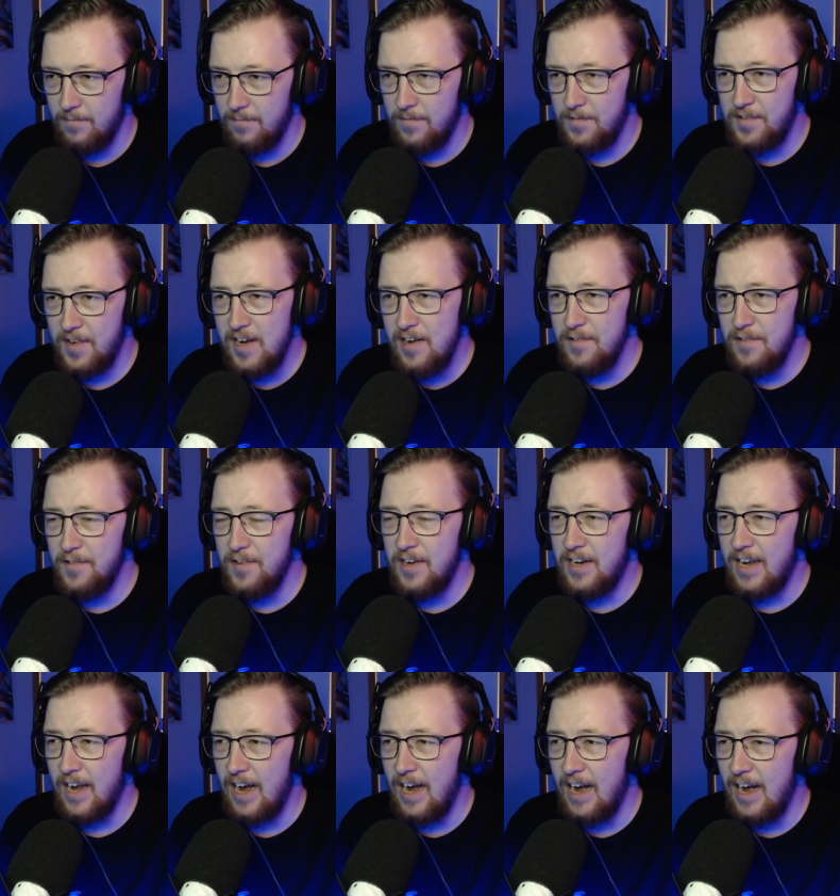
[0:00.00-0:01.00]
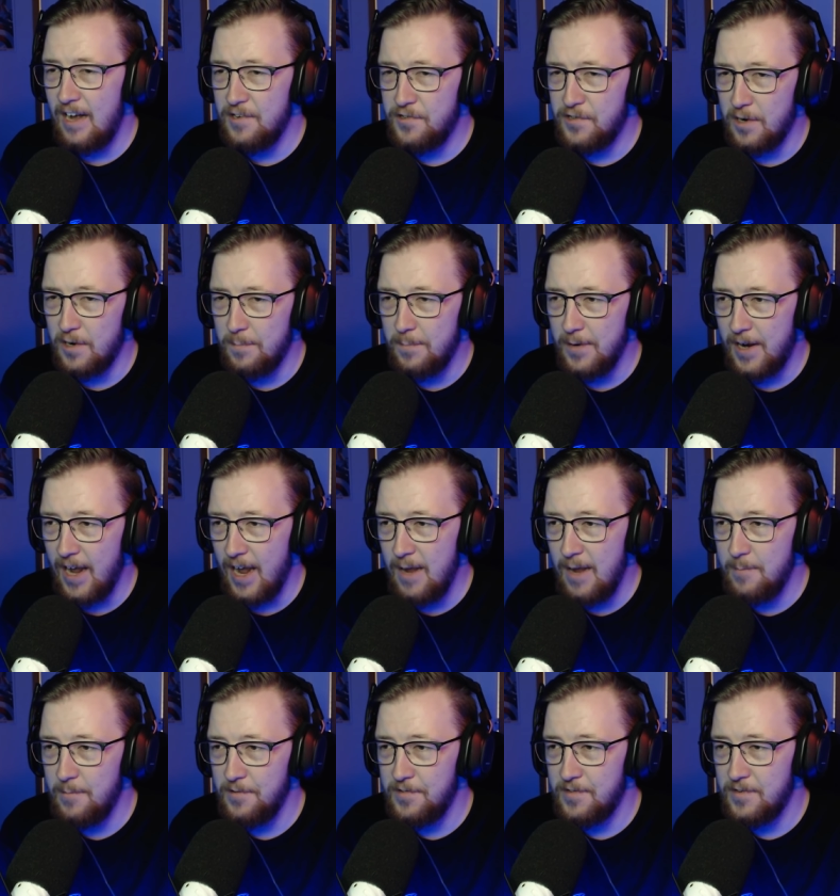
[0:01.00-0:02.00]
Was he using car jumper
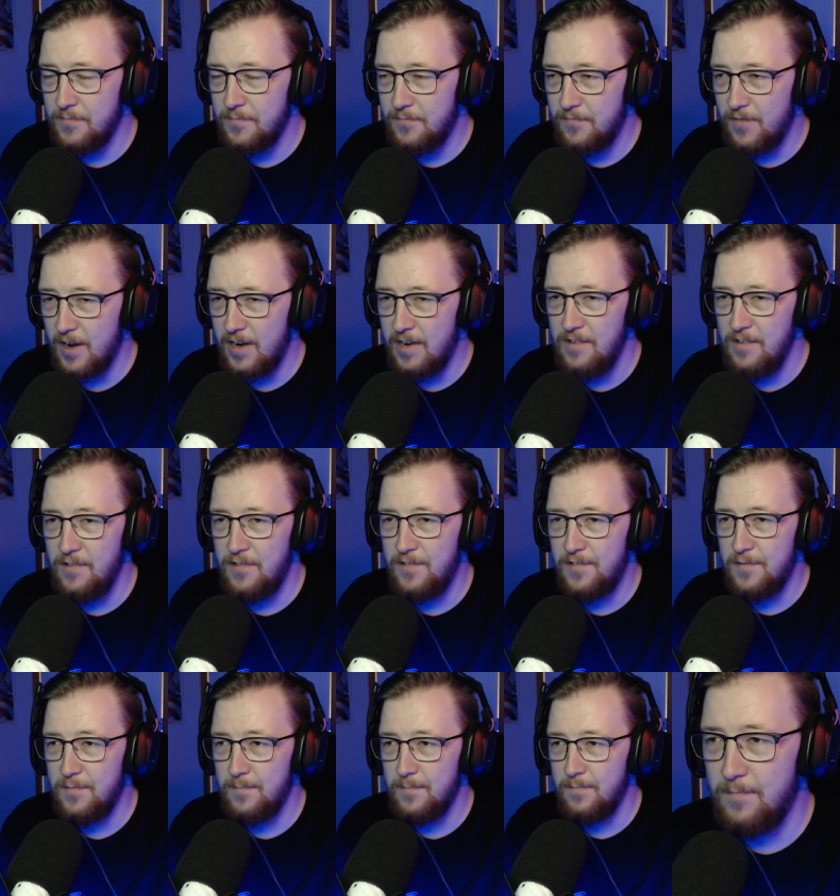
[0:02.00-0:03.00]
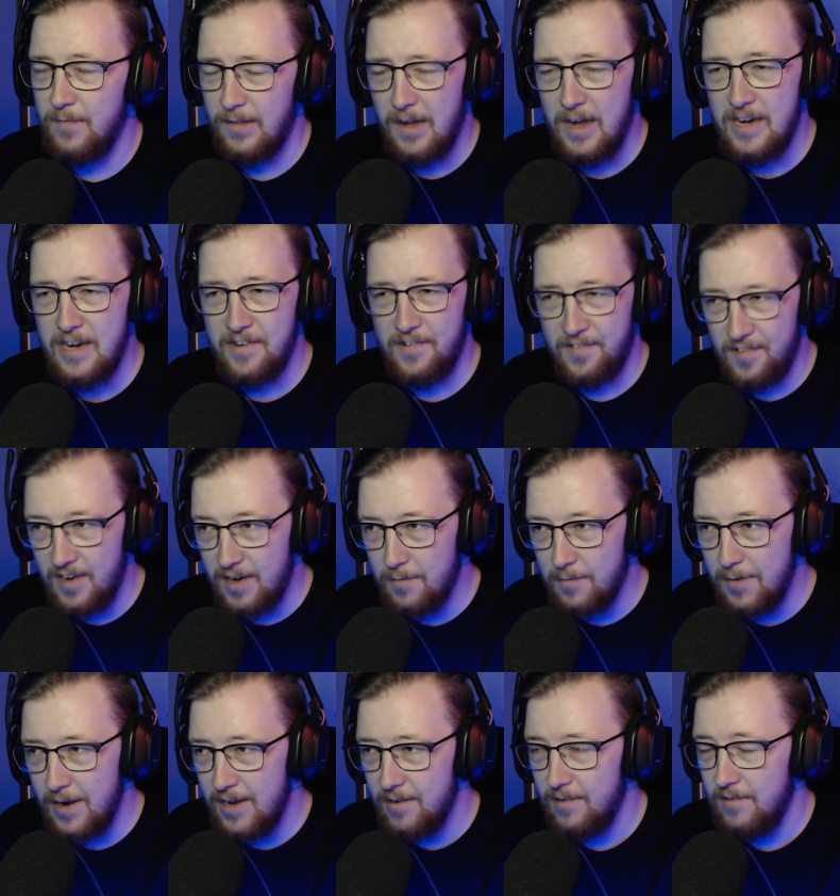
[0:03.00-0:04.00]
cables to fucking light a cigarette?